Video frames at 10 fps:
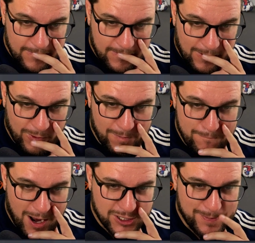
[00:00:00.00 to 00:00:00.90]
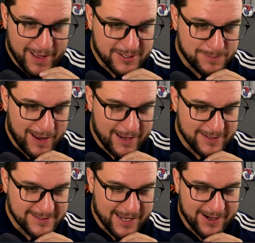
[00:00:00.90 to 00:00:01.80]
I want a much better display in
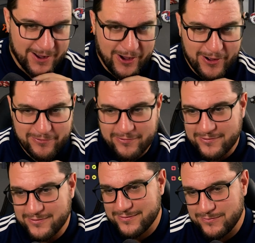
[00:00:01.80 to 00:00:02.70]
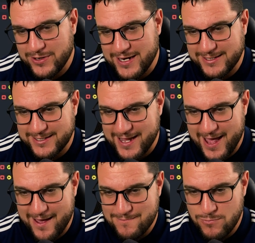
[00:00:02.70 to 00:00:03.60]
the second half. We need to
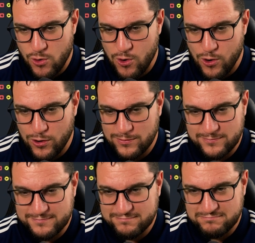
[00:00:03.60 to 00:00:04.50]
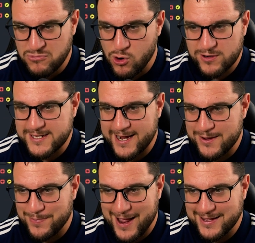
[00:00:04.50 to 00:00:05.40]
get more
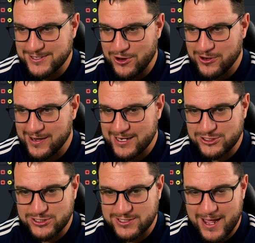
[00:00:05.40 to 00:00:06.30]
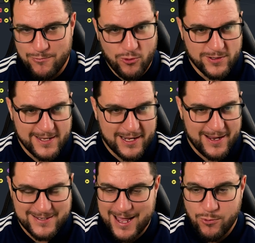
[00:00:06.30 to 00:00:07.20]
attacking players on. Let's just get more attacking.
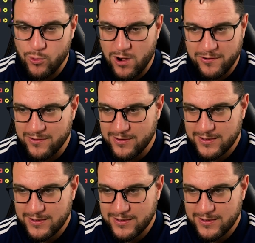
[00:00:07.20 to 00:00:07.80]
Let's get them all on.